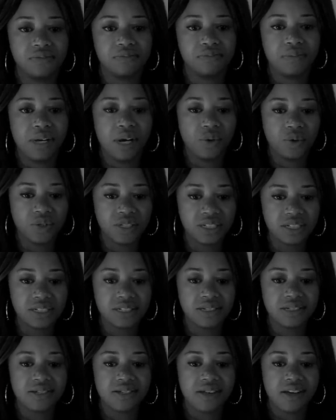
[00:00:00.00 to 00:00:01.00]
My
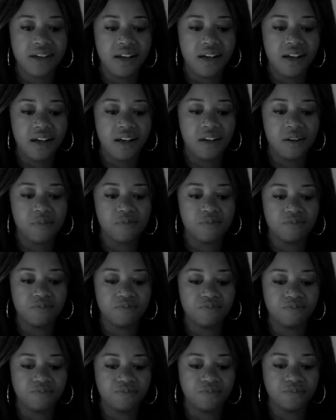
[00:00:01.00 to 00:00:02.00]
oldest,
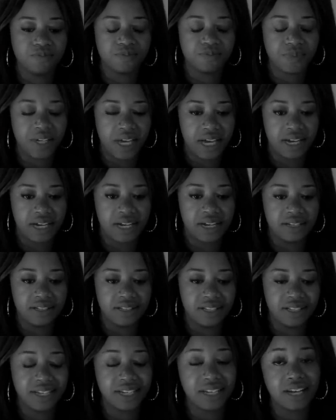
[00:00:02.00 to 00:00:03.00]
Hannah,
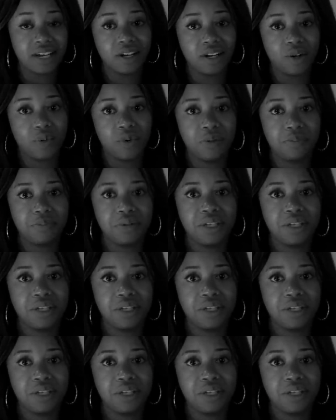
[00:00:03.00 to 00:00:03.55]
then the younger one,